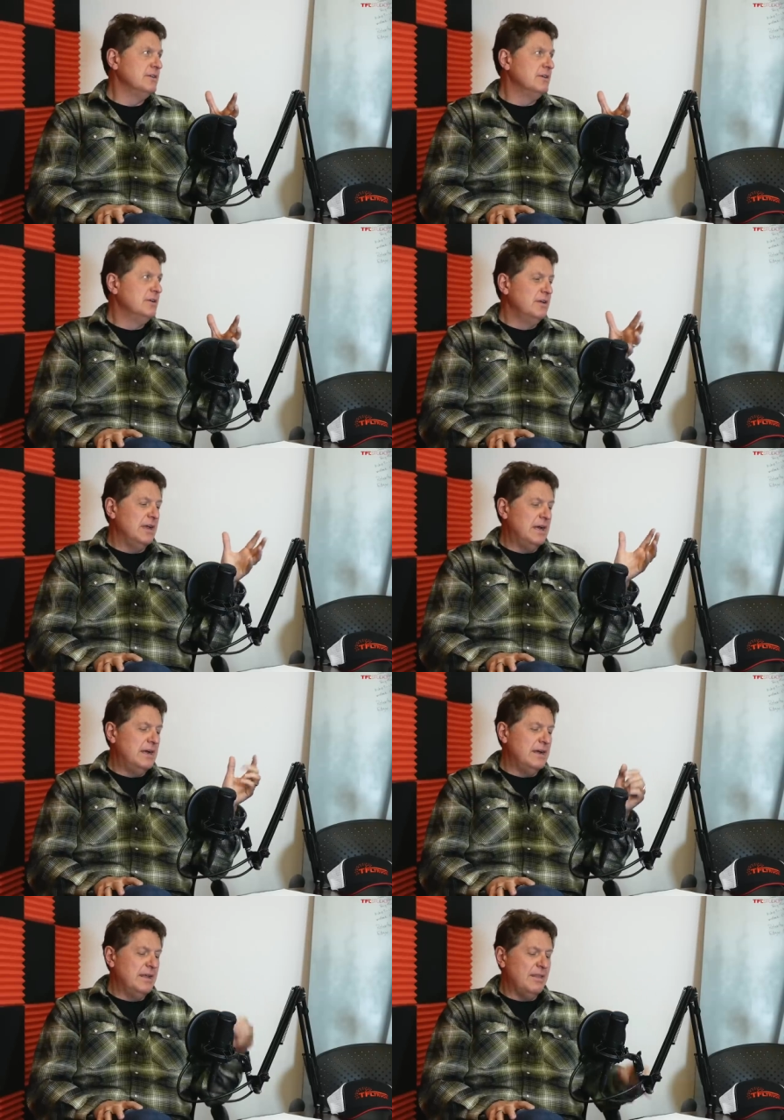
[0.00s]
Yeah.
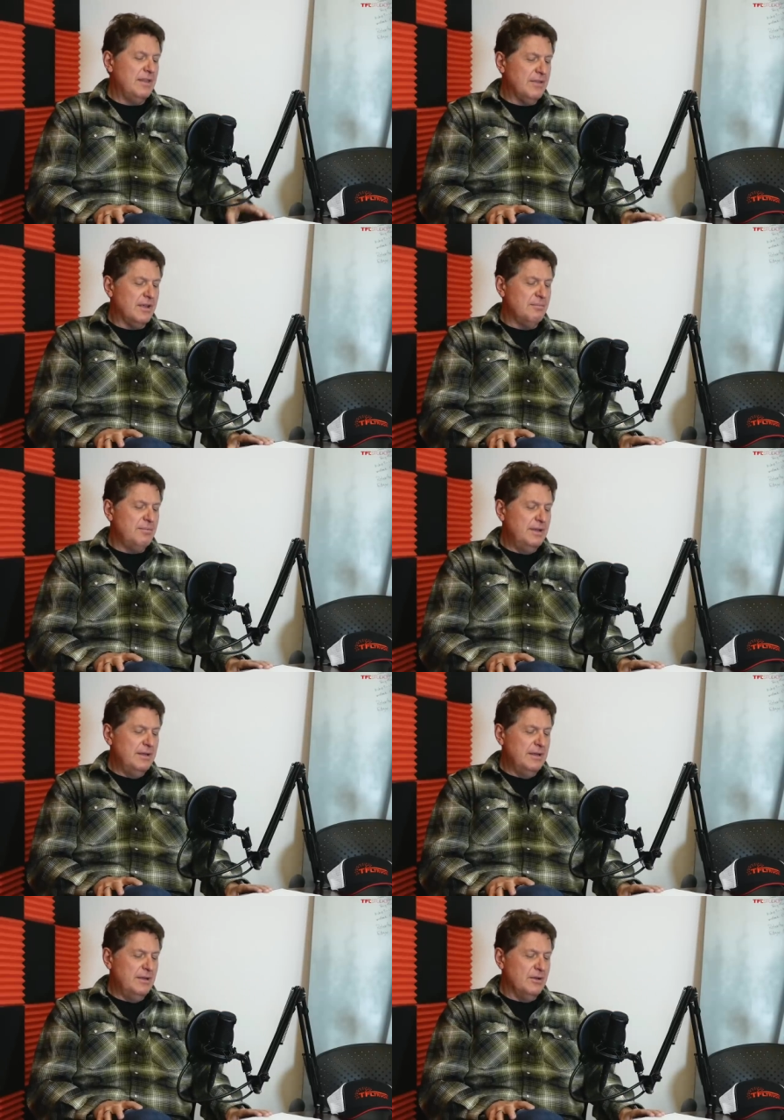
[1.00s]
Uh, and then the
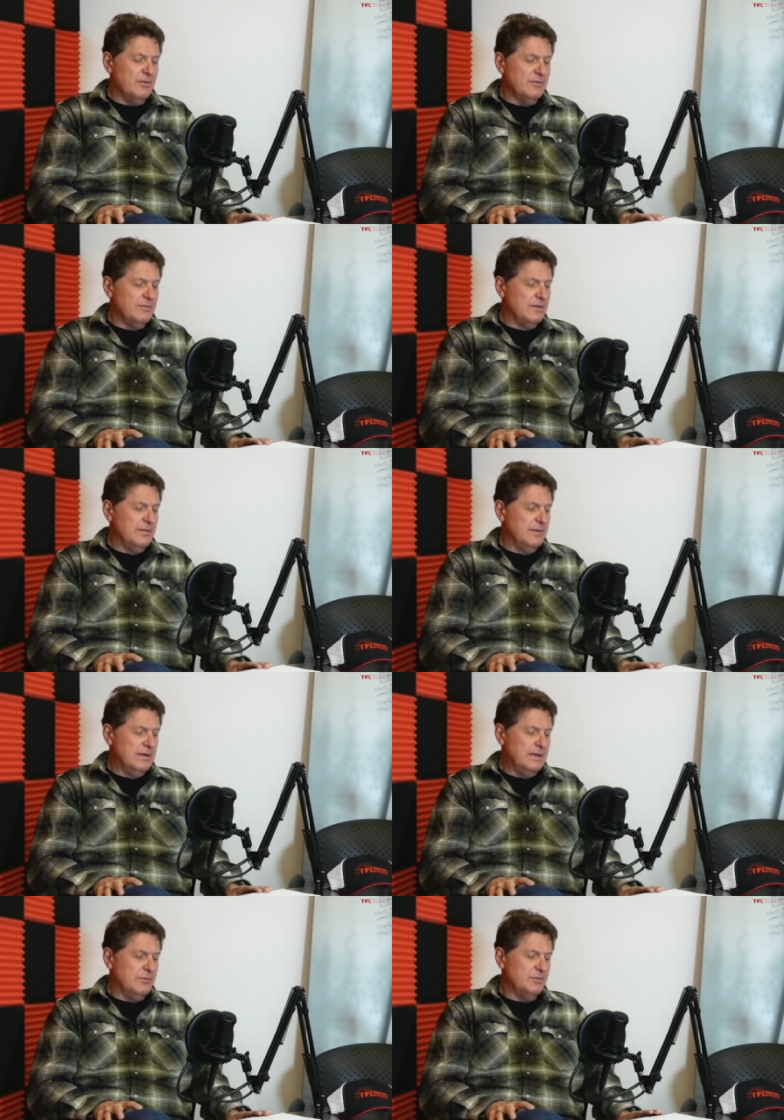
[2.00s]
company, you know,
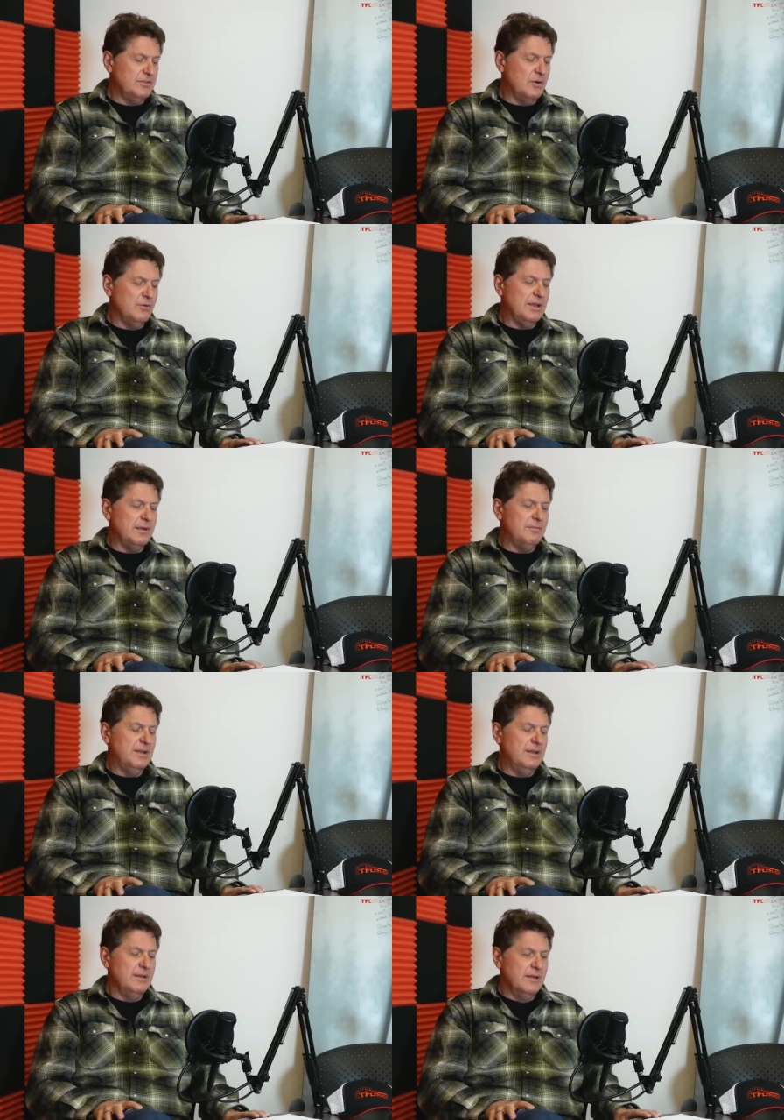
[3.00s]
uh, was the only
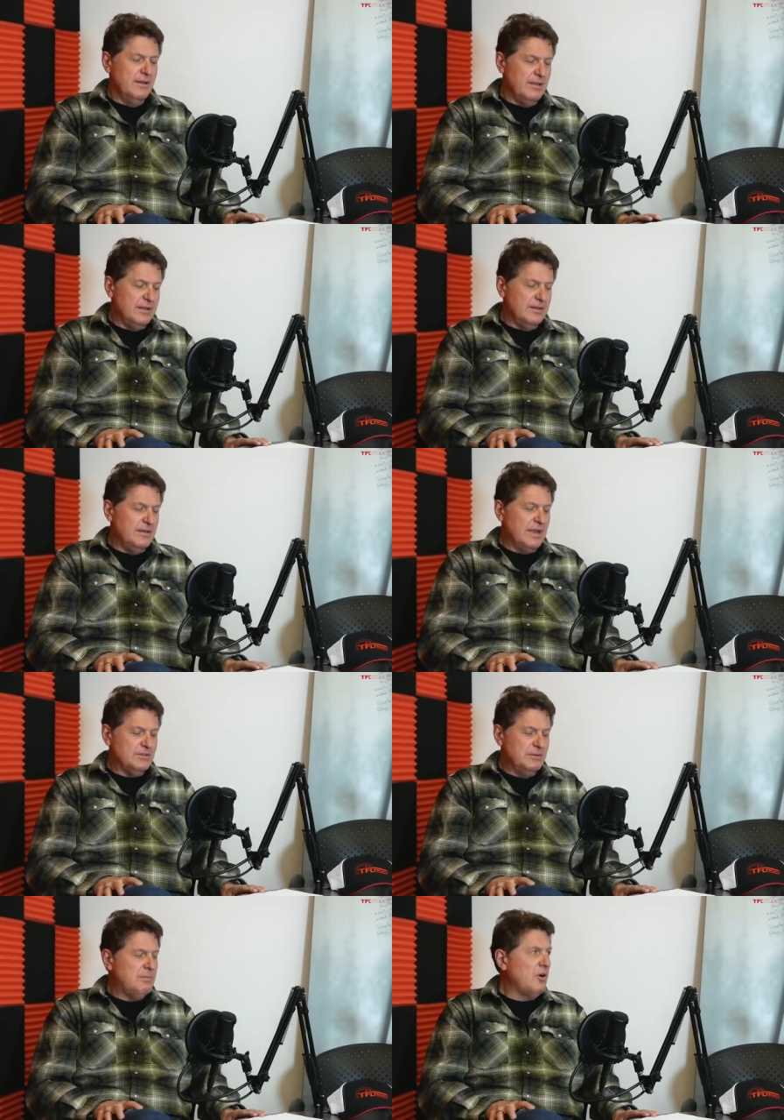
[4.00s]
company that didn't
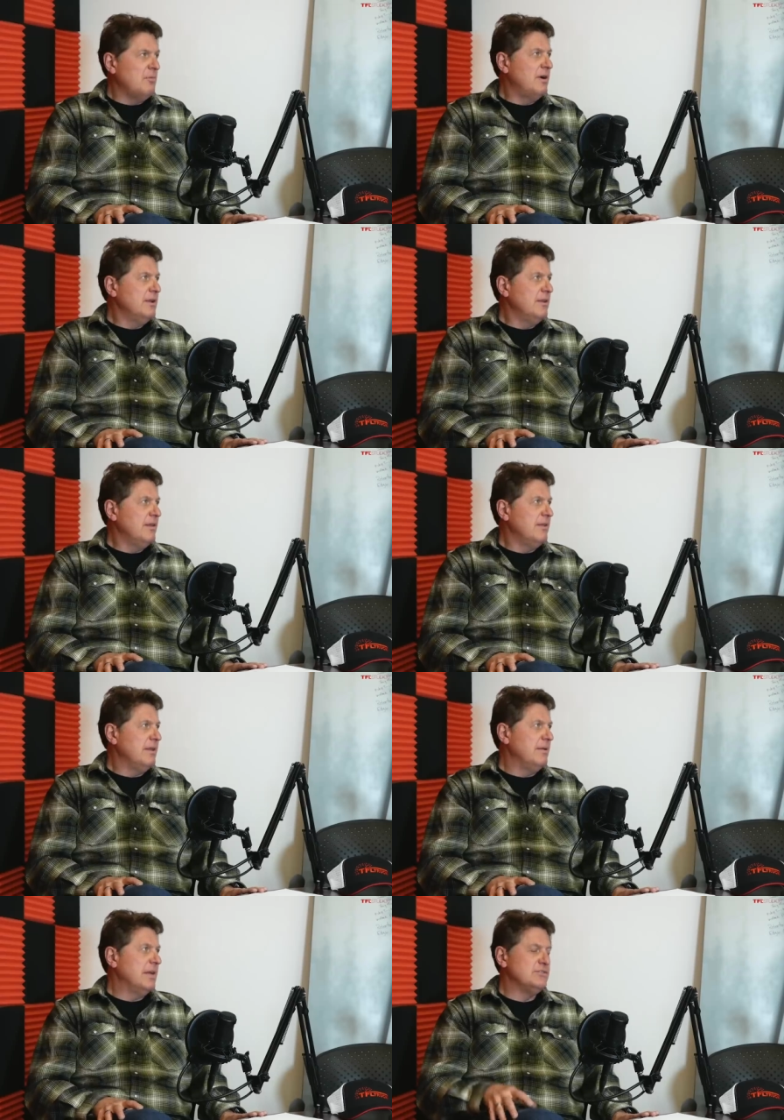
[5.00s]
actually borrow money. They
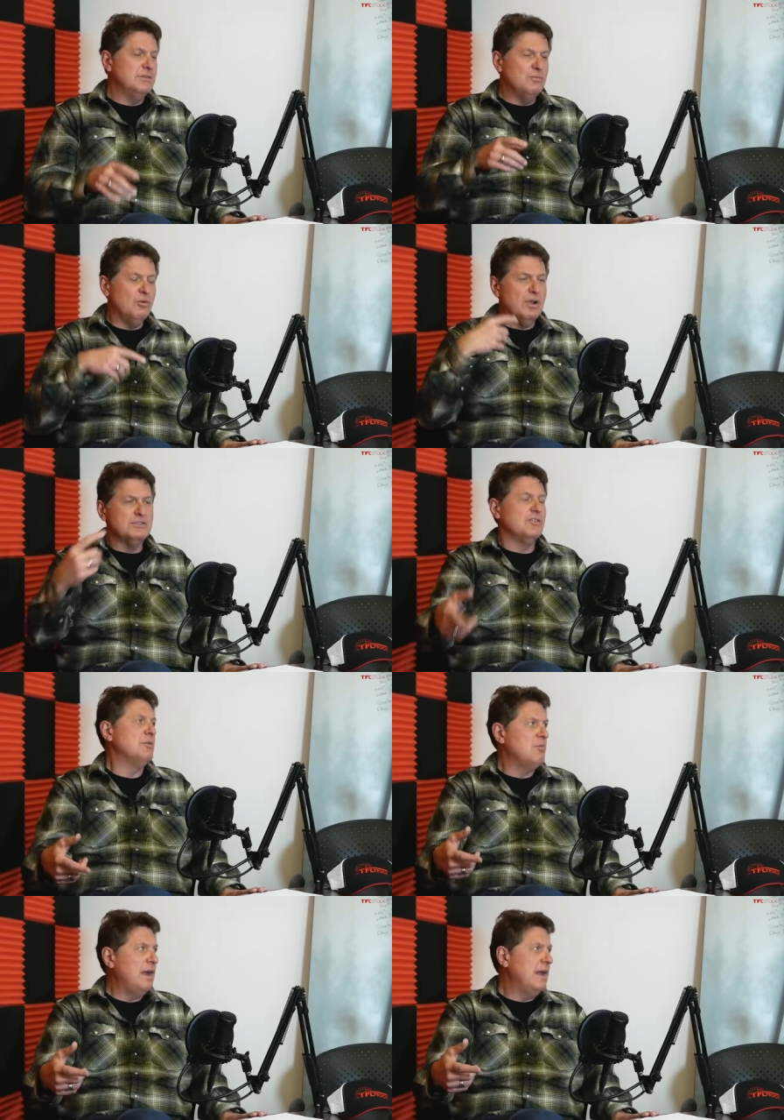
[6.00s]
they actually mortgaged
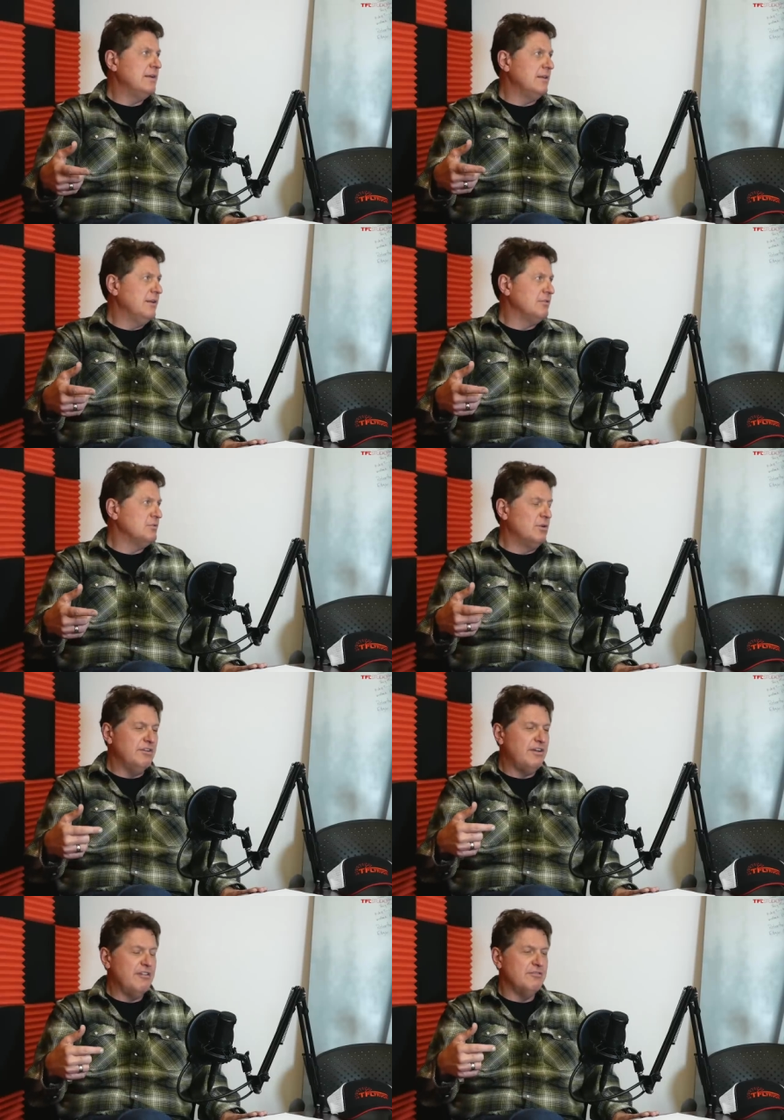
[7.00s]
their brand, I think, for
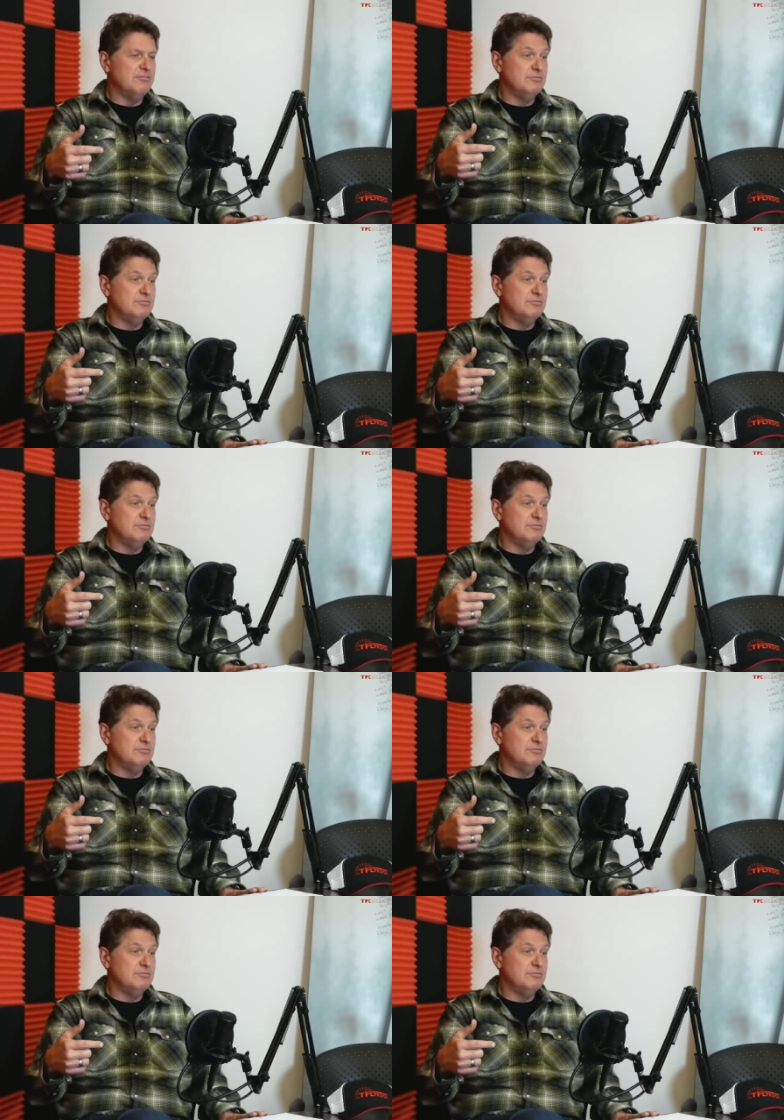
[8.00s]
twenty five